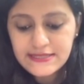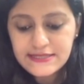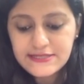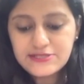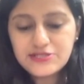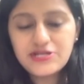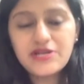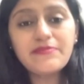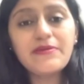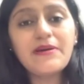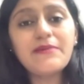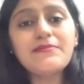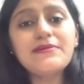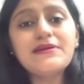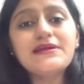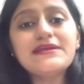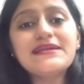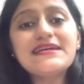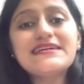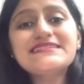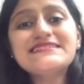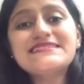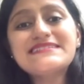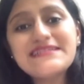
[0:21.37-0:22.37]
So remember
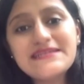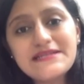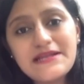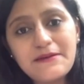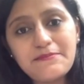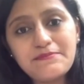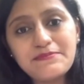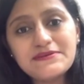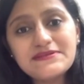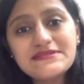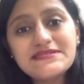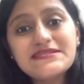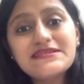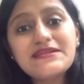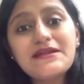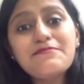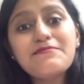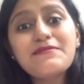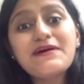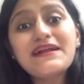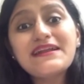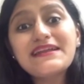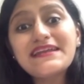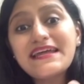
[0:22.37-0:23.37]
it as syrup.
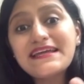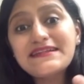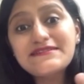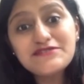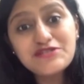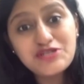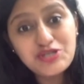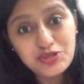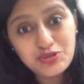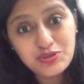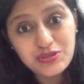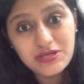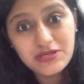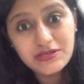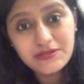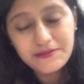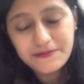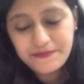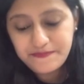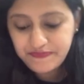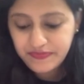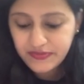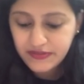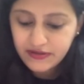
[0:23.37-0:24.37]
Syrup contains sugar,
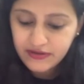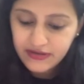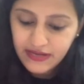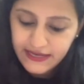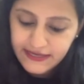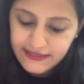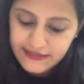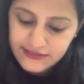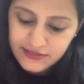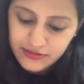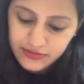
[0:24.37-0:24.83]
right?